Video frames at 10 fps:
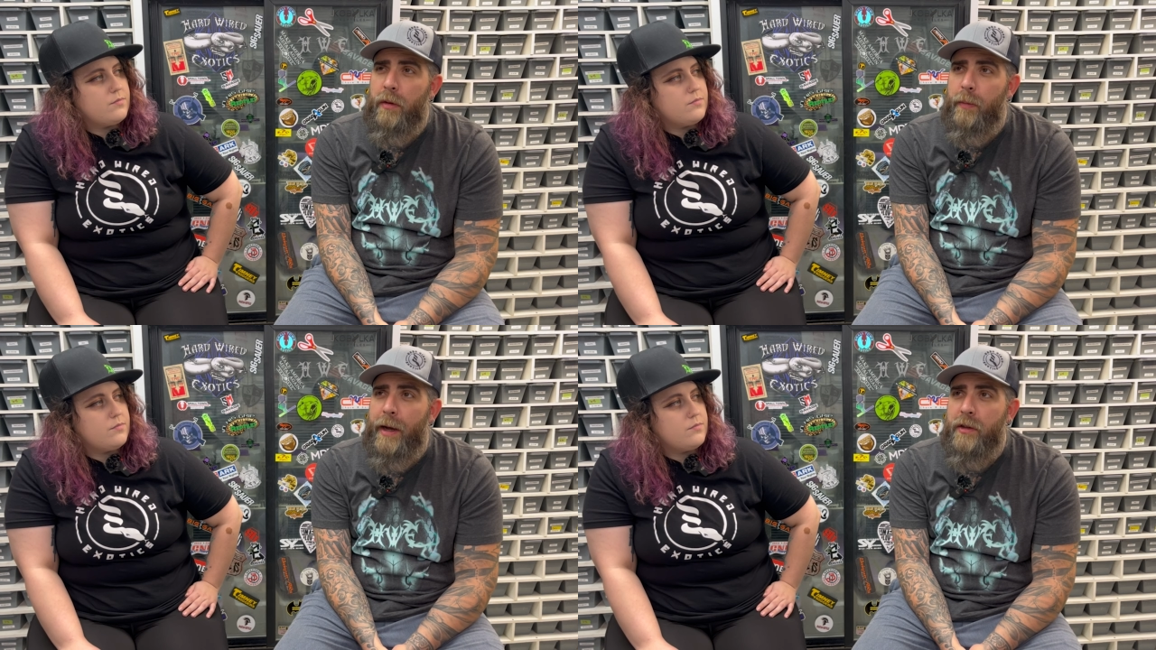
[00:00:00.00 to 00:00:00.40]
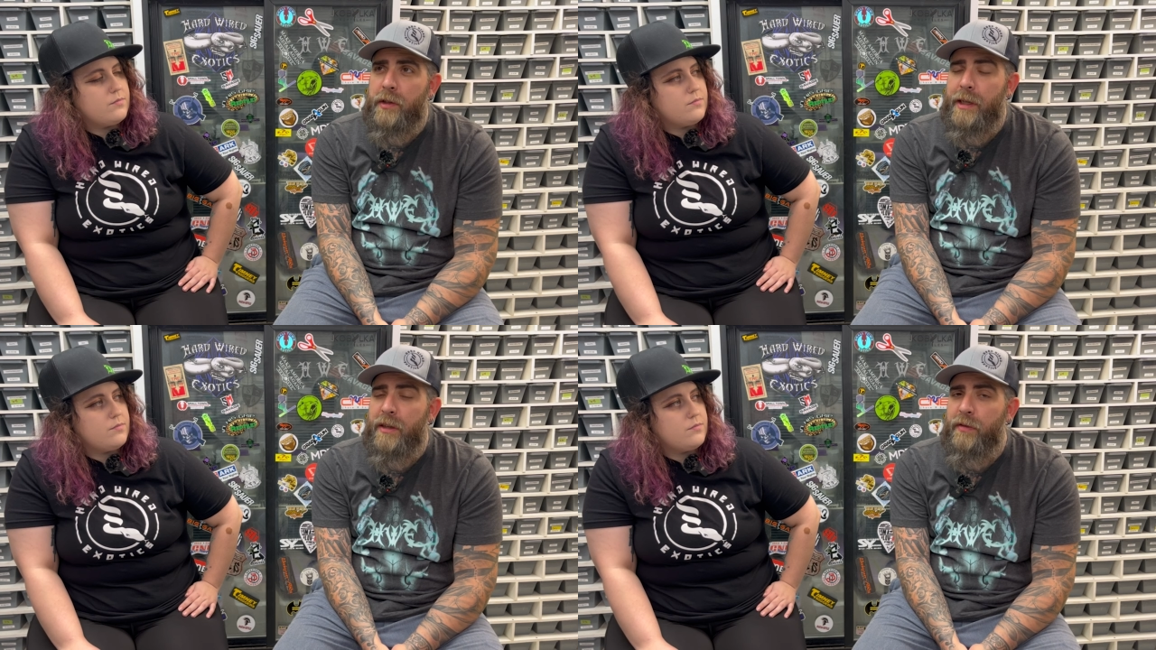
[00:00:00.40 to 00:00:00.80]
Speaker 1: about
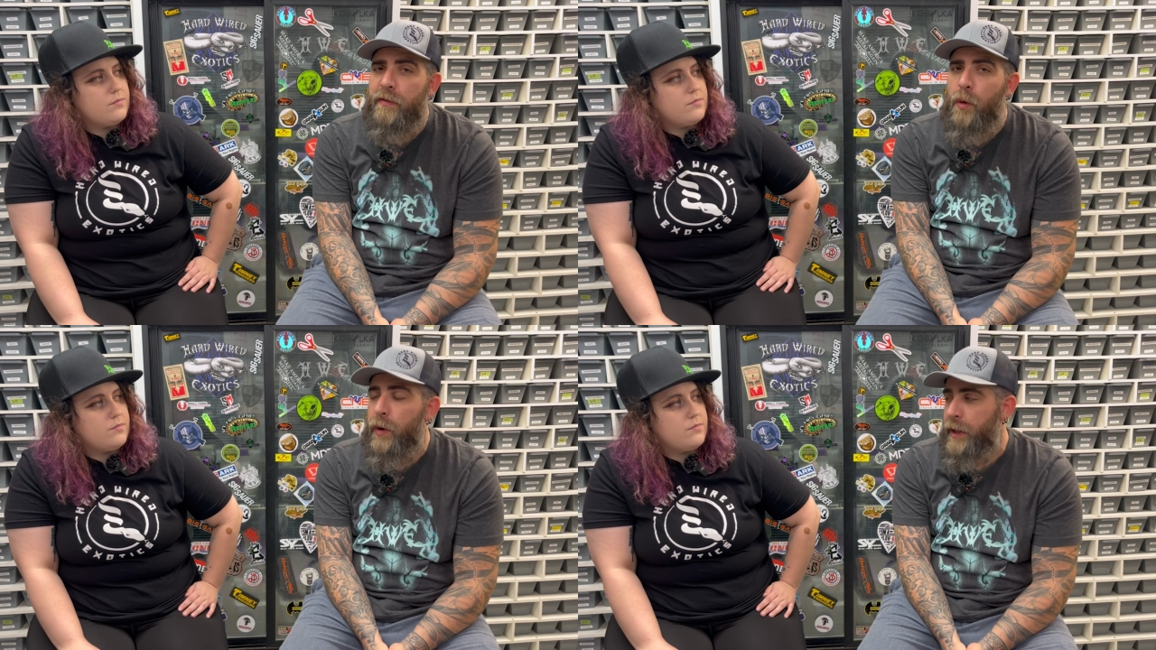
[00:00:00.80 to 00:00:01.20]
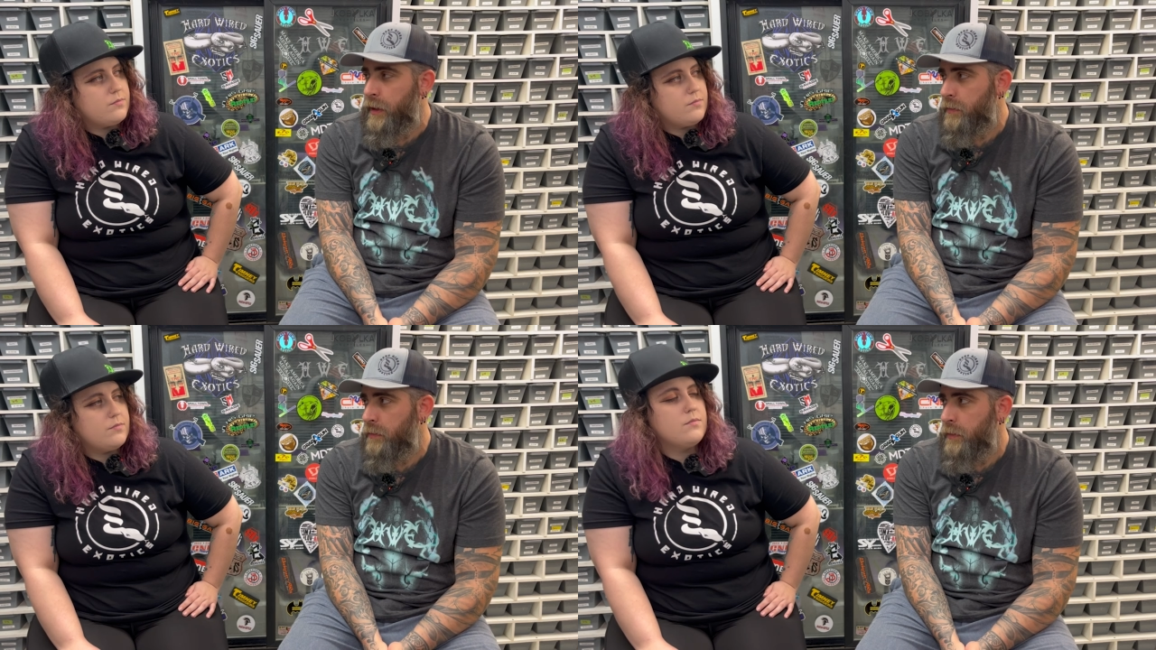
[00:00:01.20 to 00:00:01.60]
six forty.
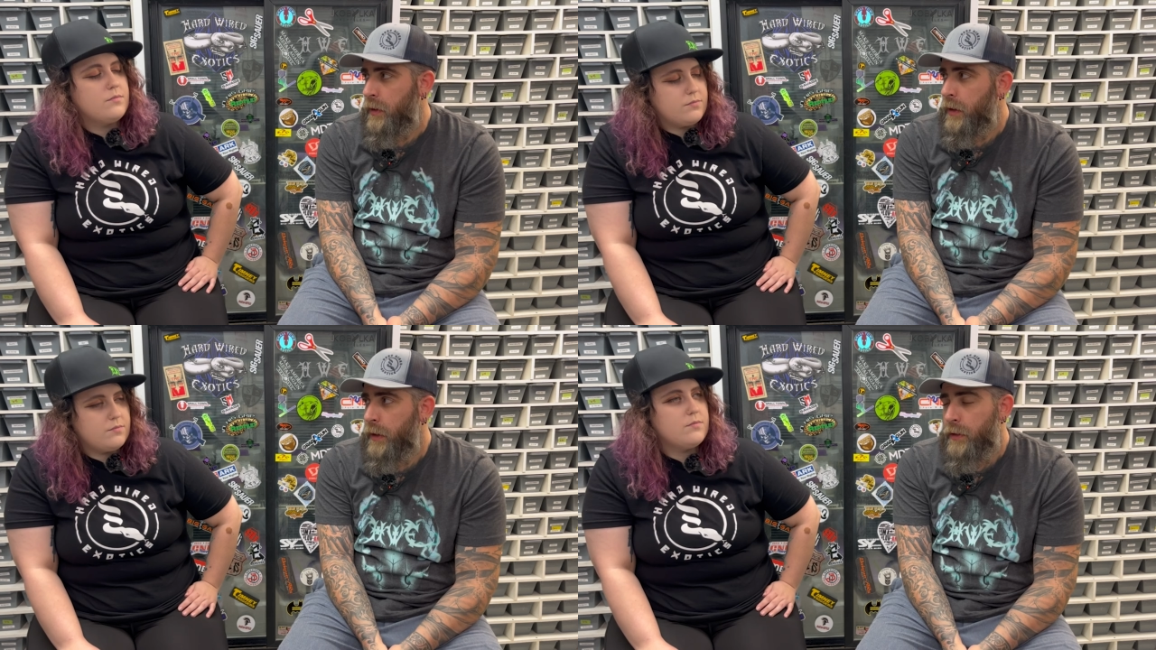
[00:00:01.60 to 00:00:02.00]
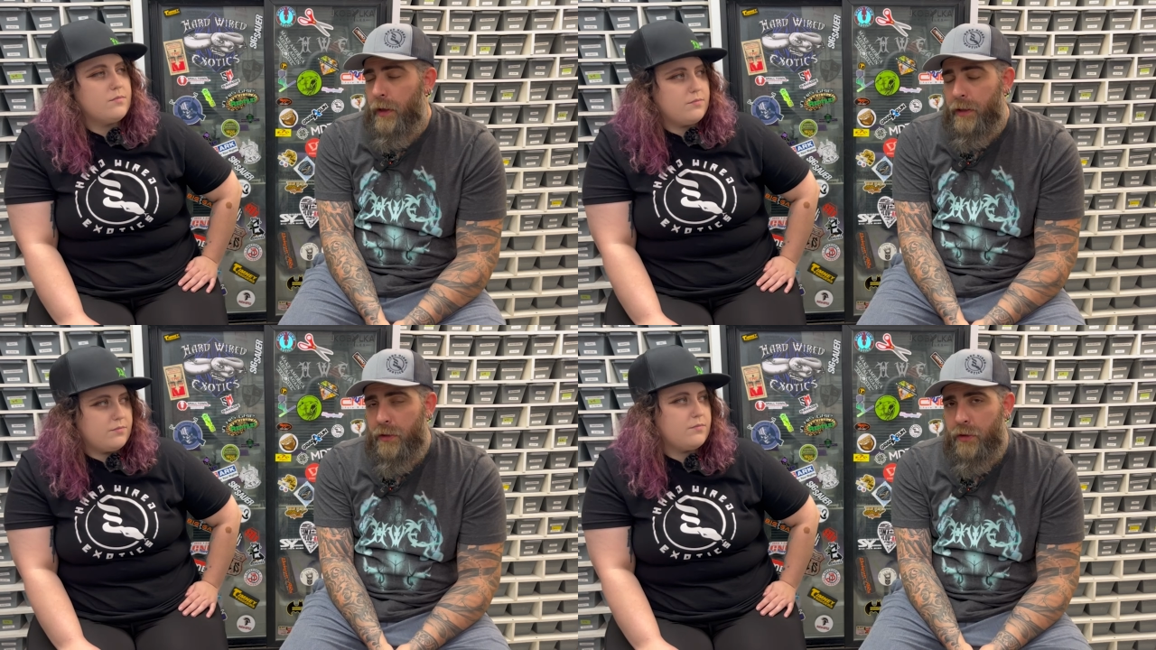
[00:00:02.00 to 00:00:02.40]

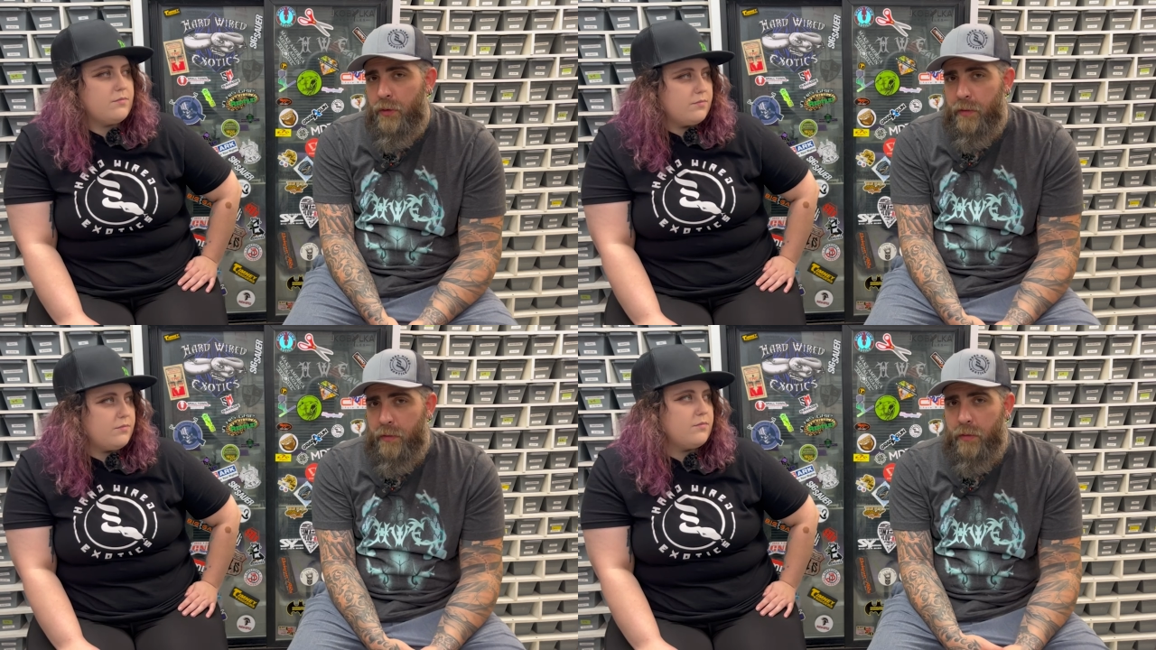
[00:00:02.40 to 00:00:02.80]
So that's two